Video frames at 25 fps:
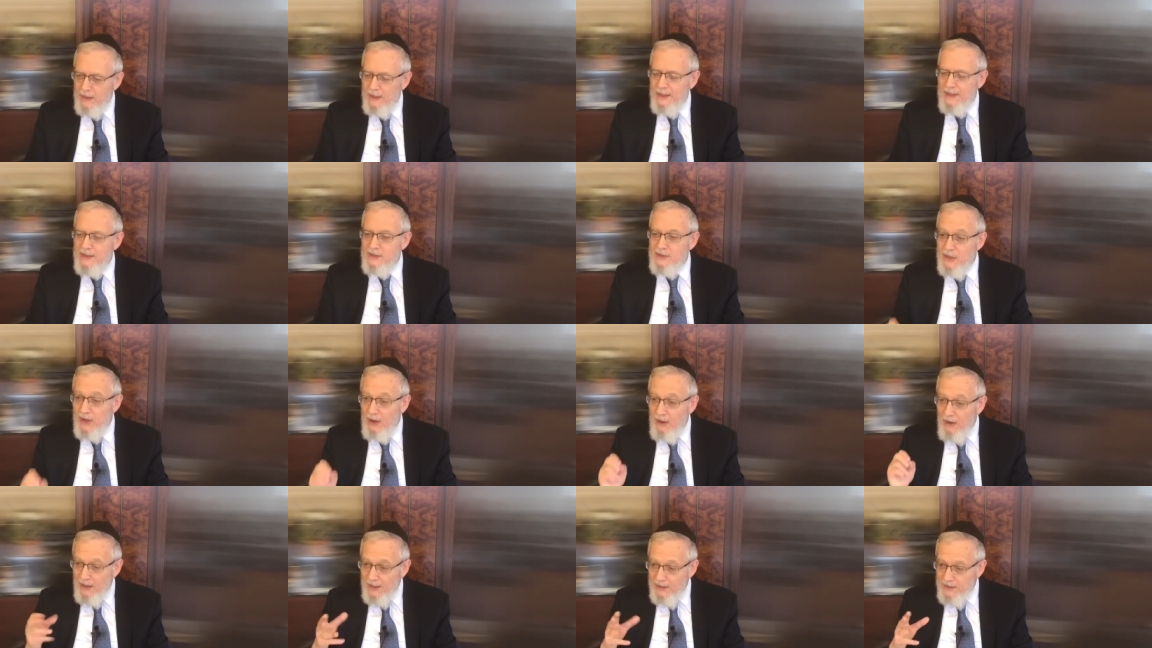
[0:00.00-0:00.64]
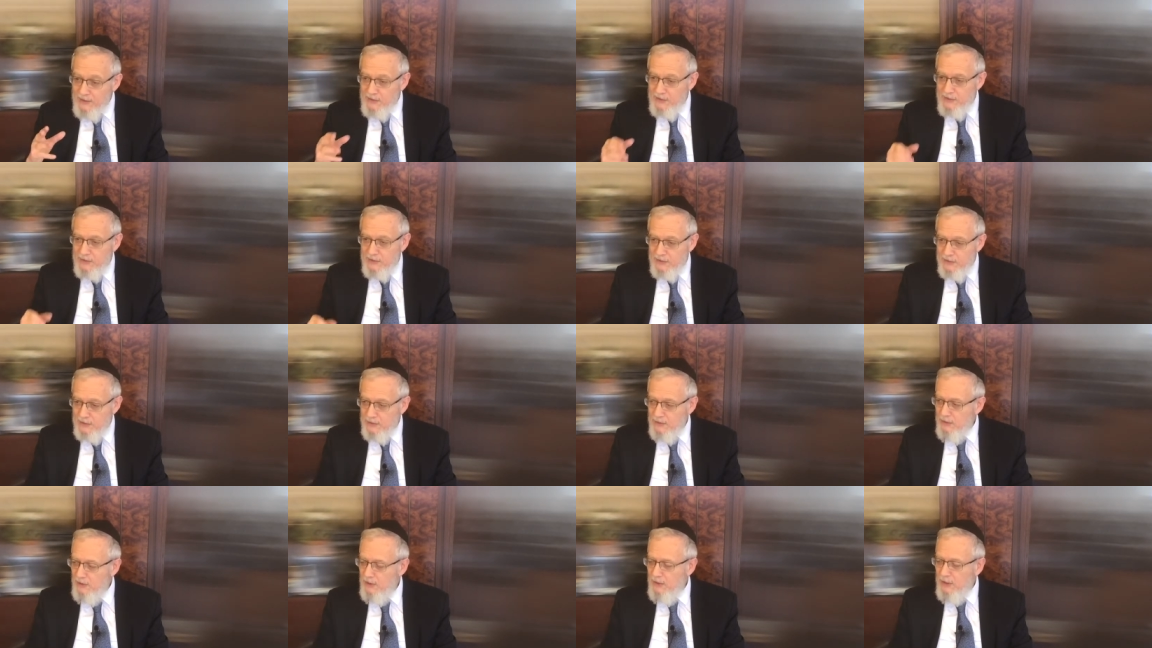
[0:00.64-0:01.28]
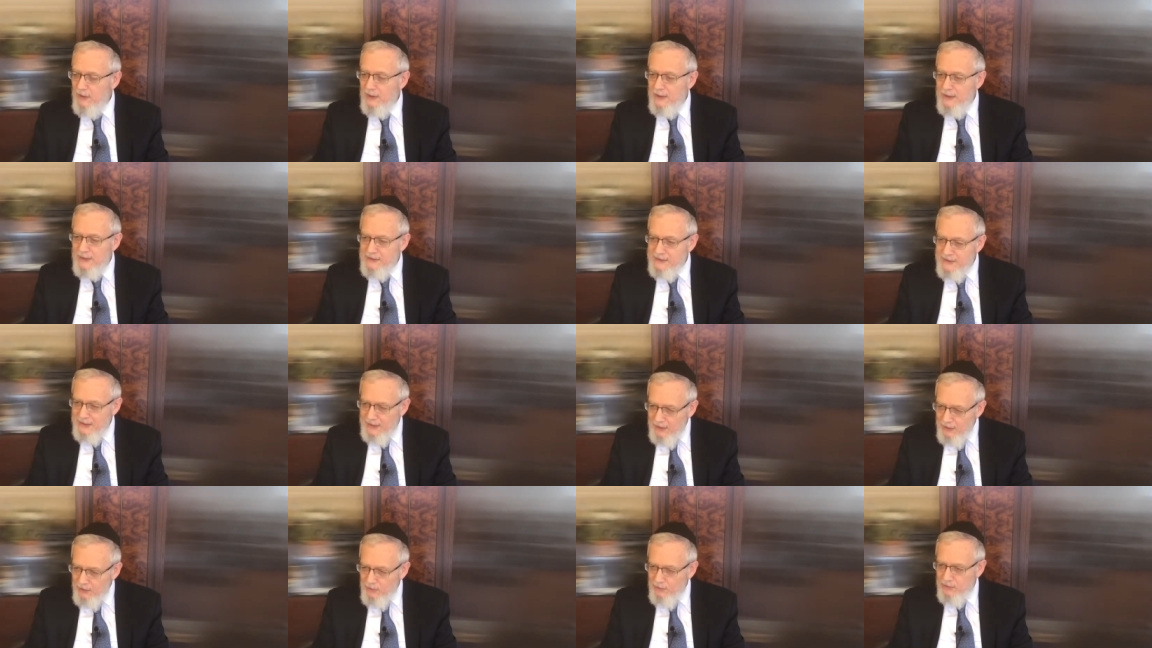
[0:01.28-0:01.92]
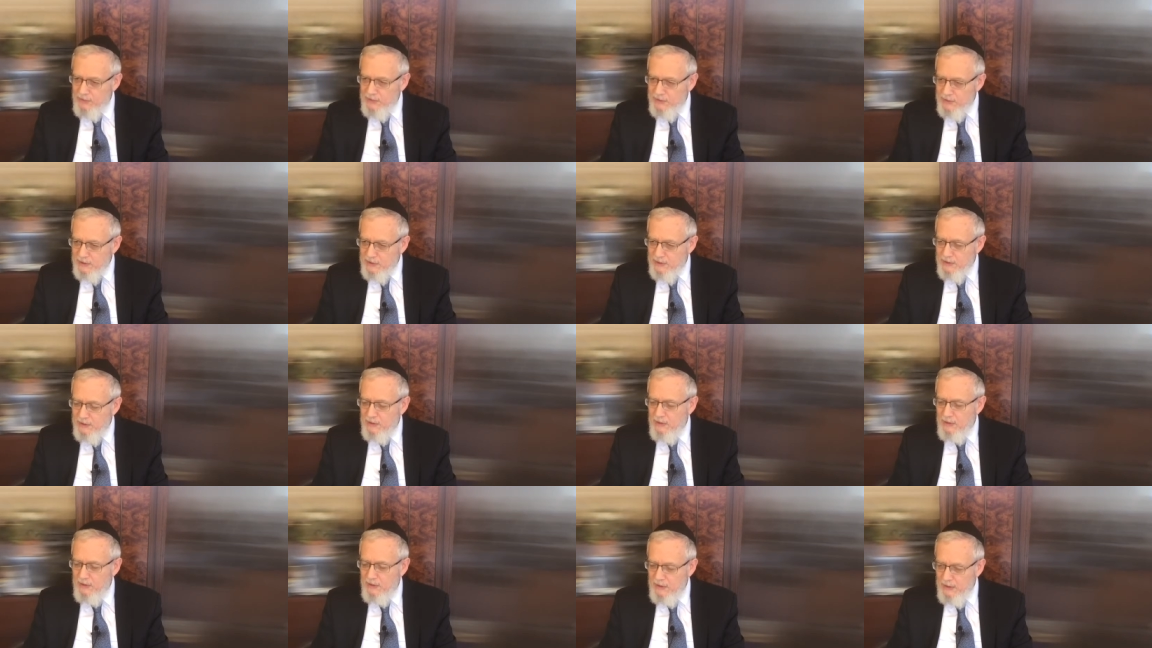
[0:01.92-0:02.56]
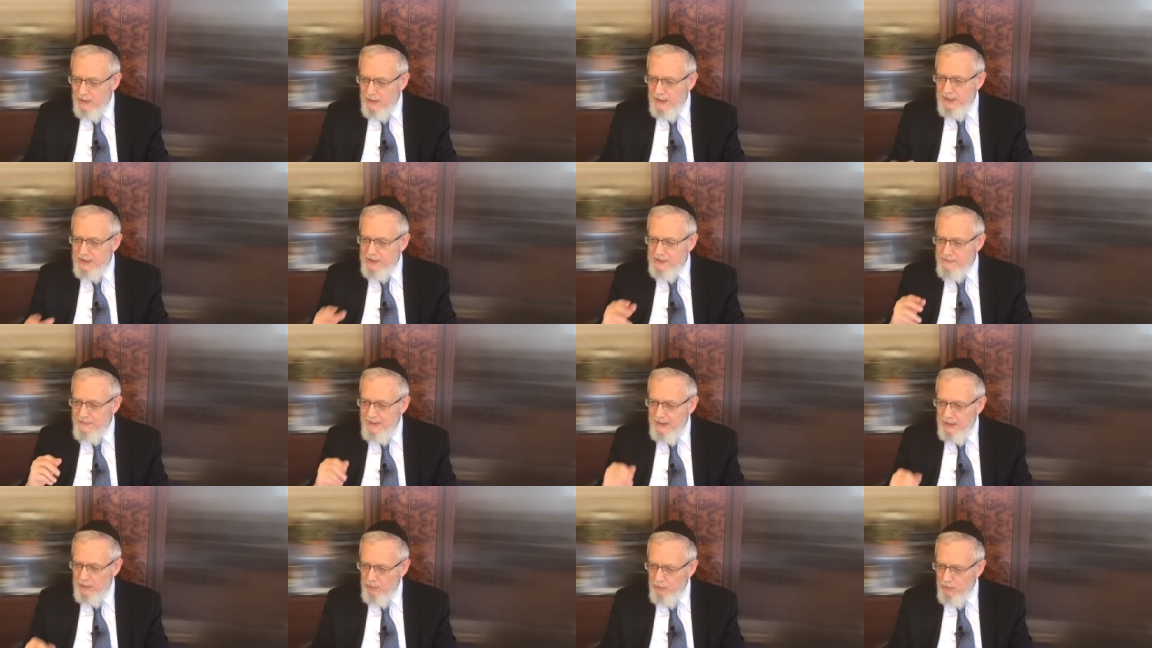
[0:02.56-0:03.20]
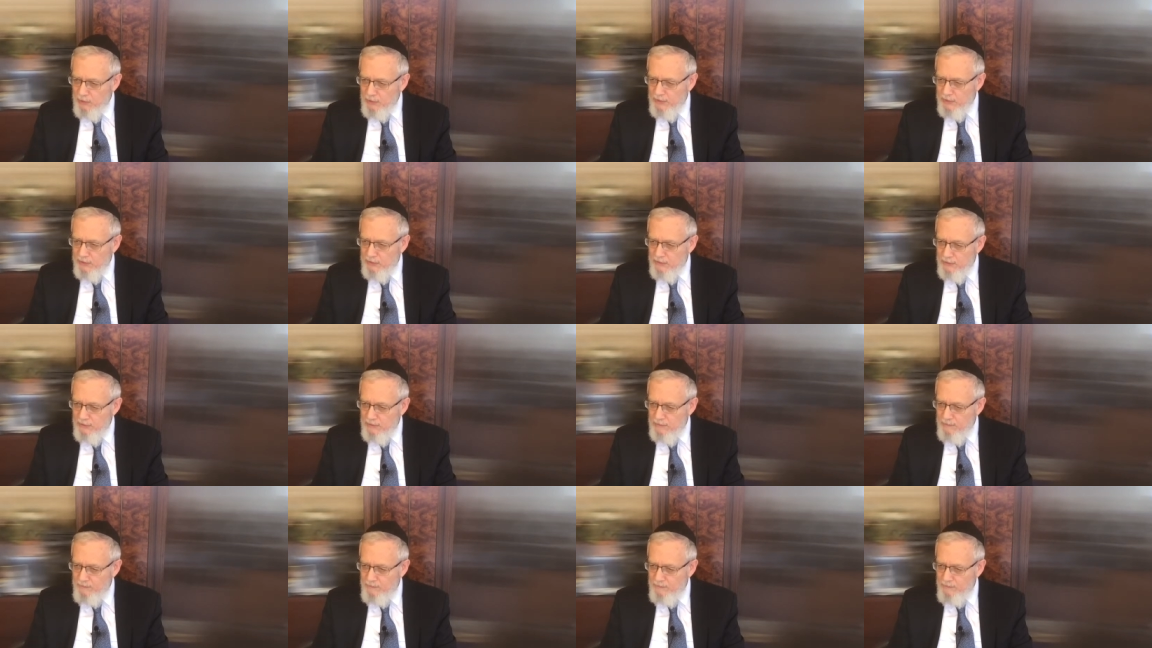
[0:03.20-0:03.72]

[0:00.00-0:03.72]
his eyes, his ears, and his male organ.